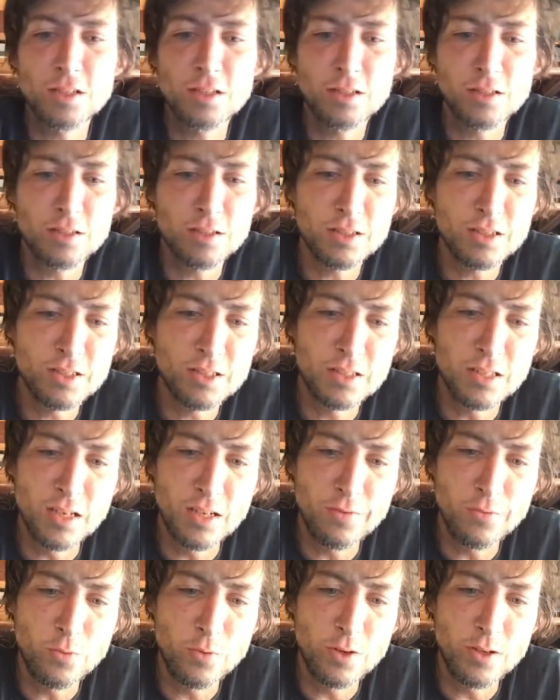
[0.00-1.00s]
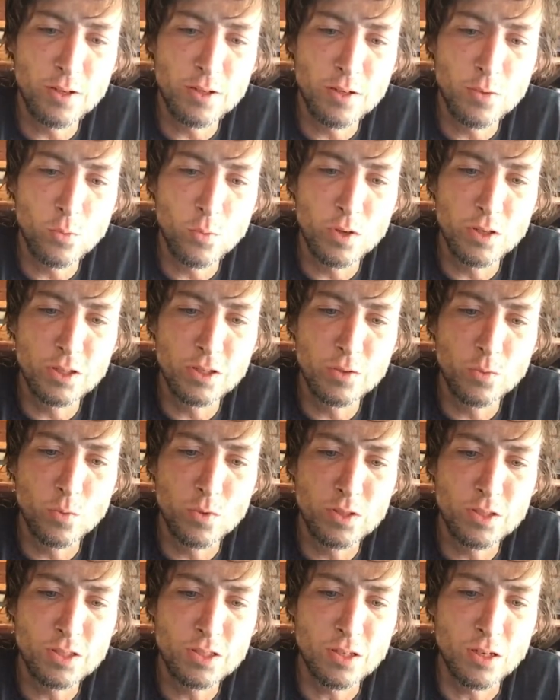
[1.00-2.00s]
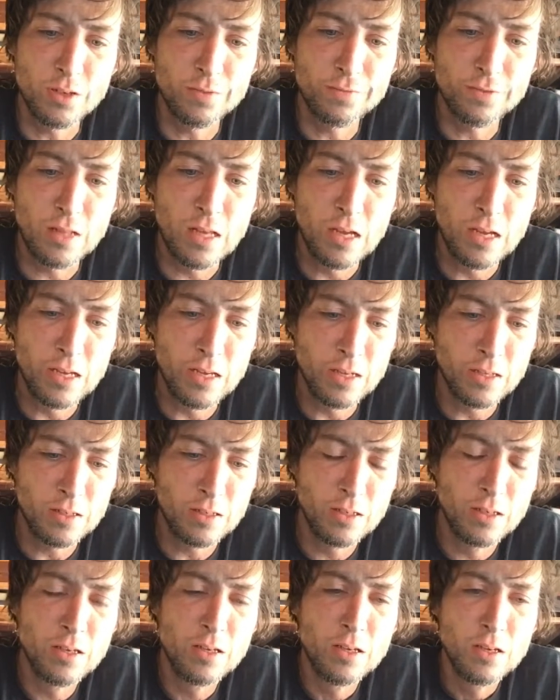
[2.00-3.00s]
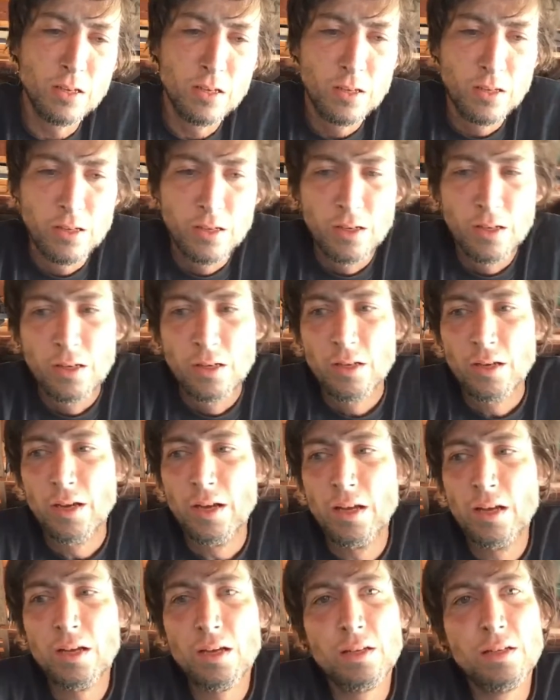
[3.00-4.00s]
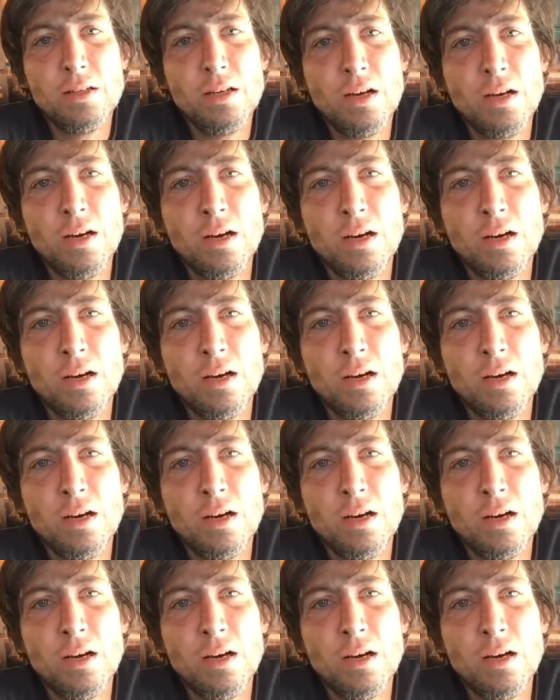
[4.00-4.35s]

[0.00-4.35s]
of stuff would start flying. And,